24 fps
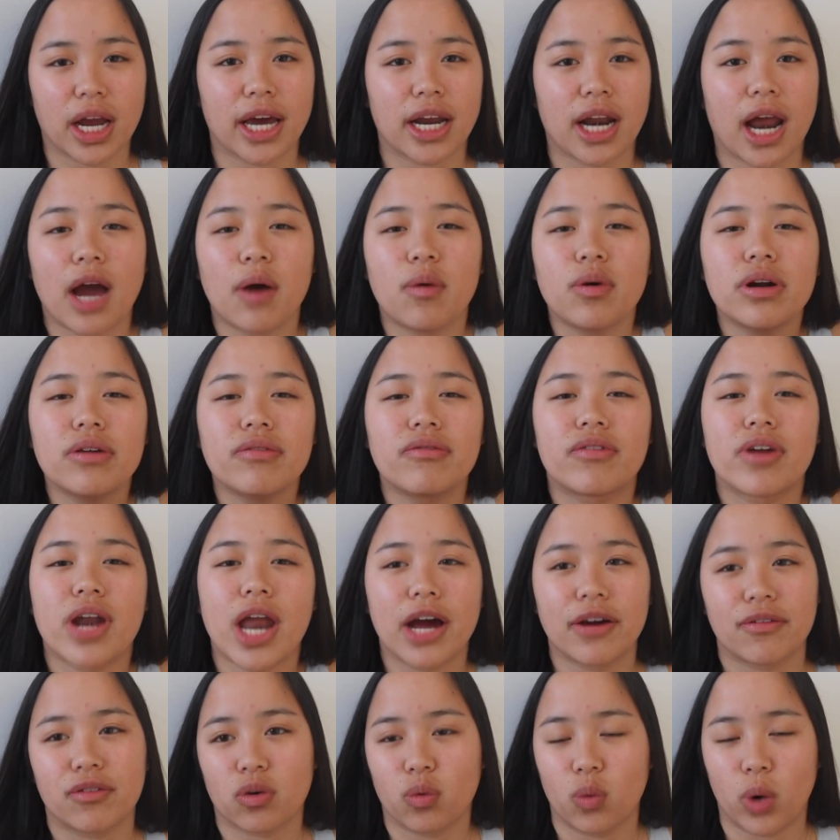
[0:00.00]
And I would have
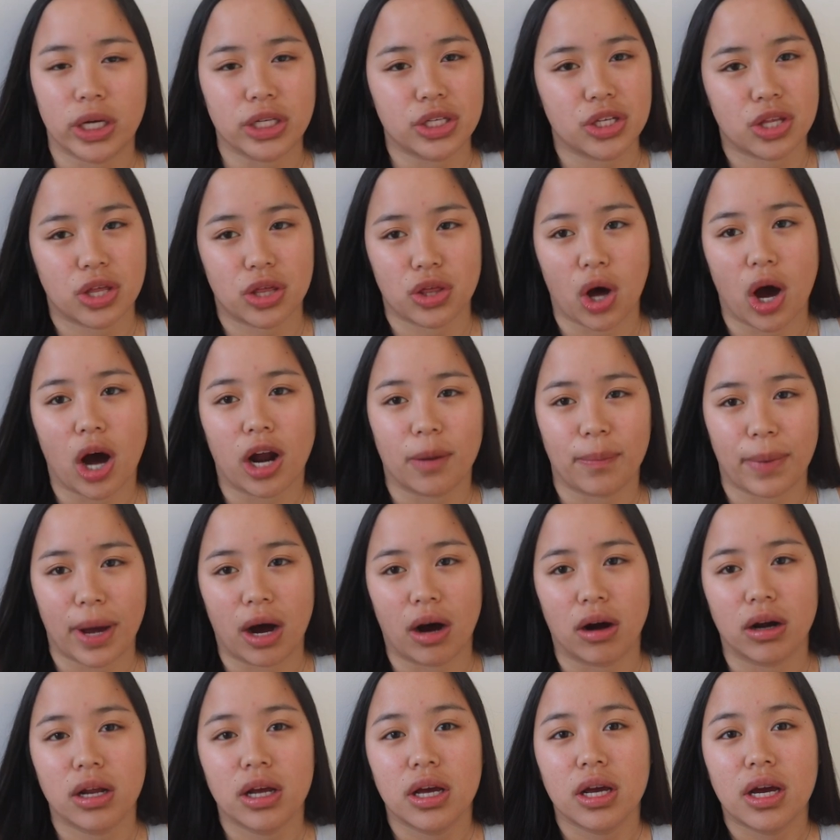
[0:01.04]
never once thought
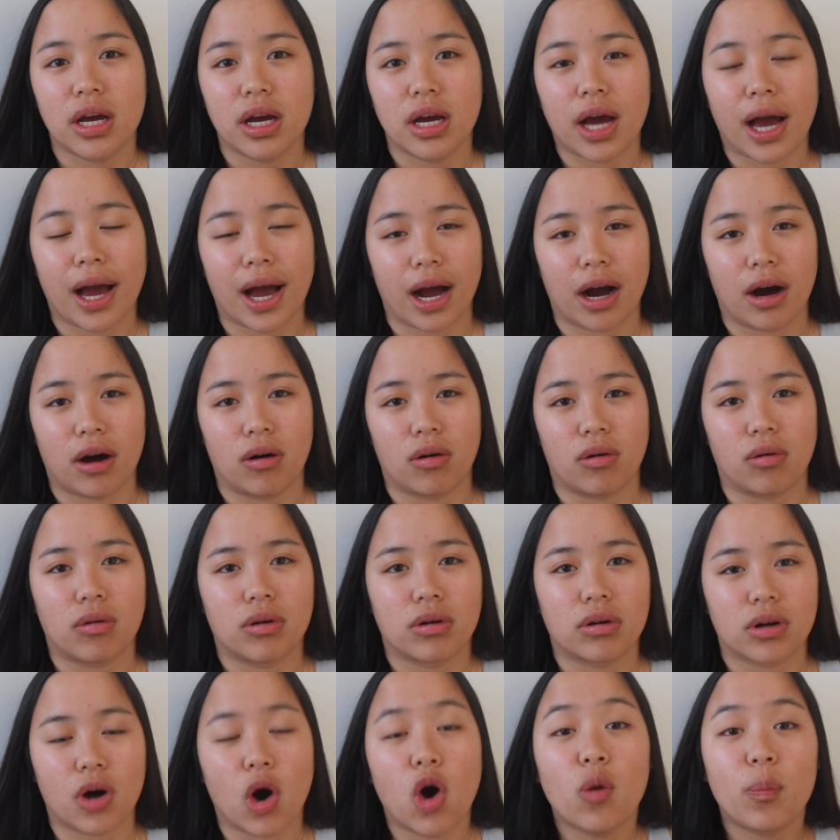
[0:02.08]
about
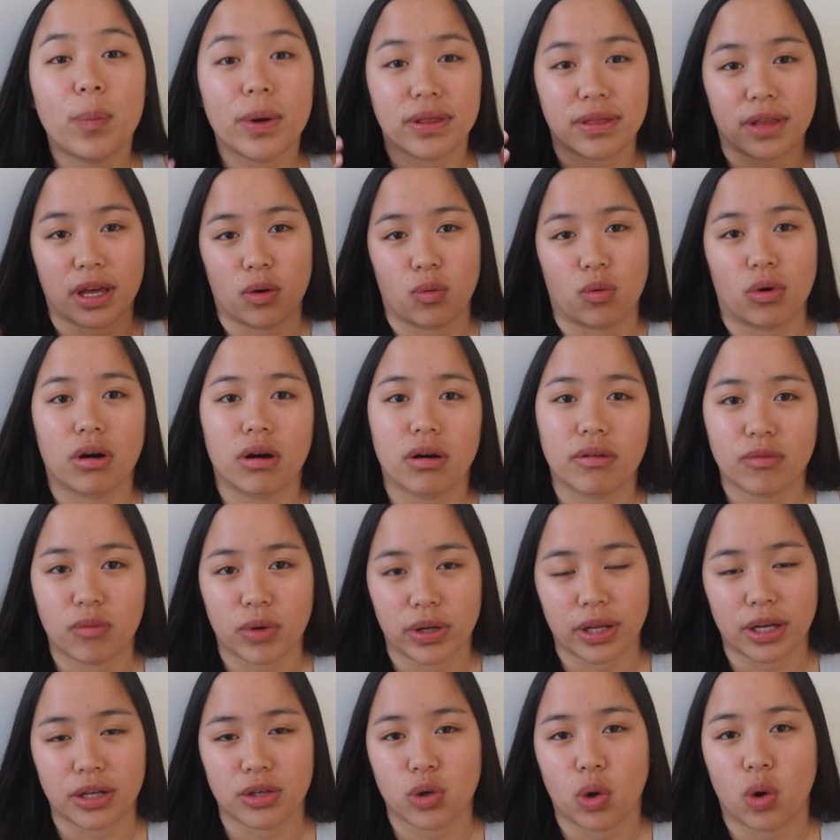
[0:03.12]
how open they were
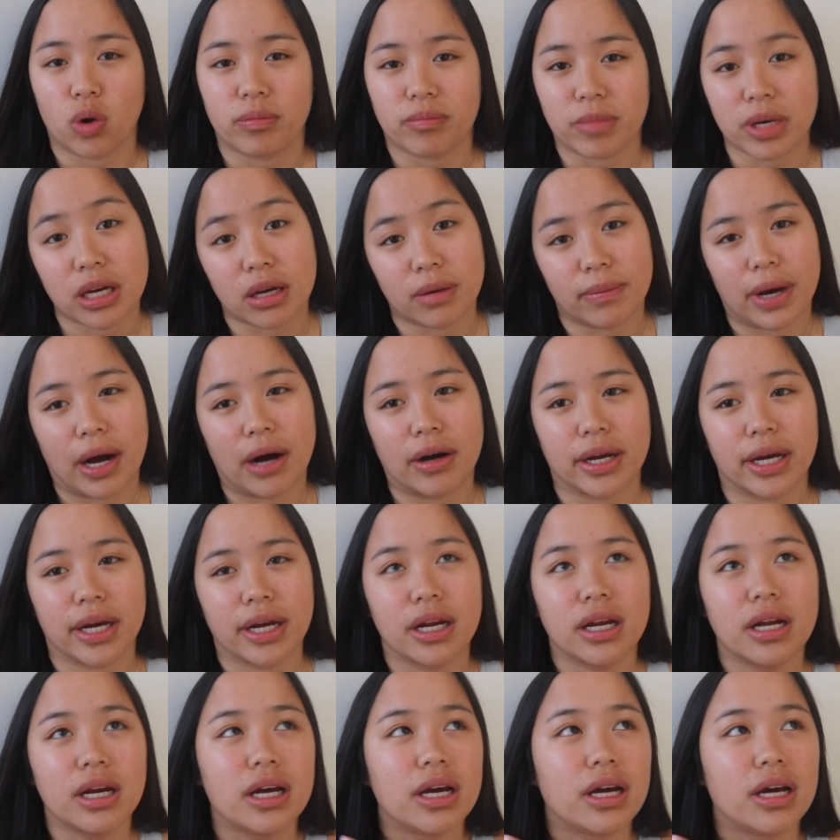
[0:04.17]
when they told me about it.